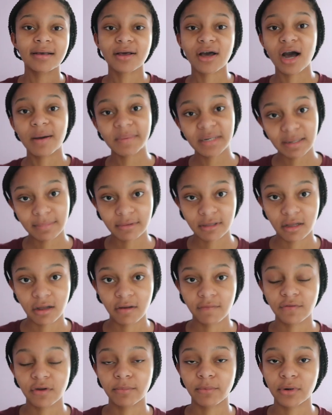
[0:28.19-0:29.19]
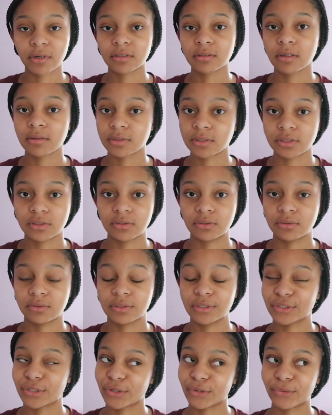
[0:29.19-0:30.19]
comment down below if you're born in 02
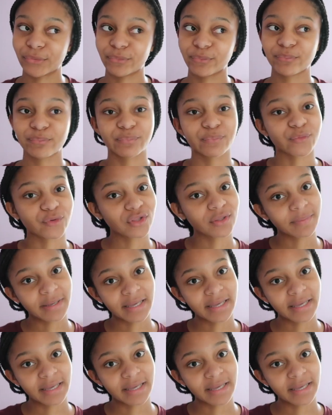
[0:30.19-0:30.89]
you know we're the